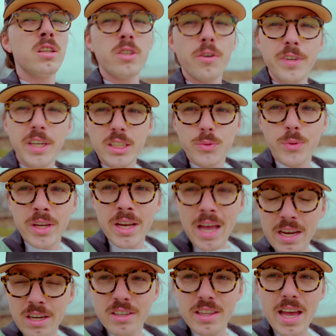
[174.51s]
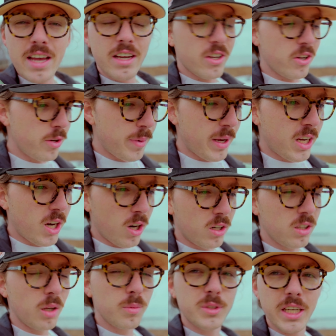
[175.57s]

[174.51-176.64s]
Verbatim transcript: So if you guys want to enter that, go to my car club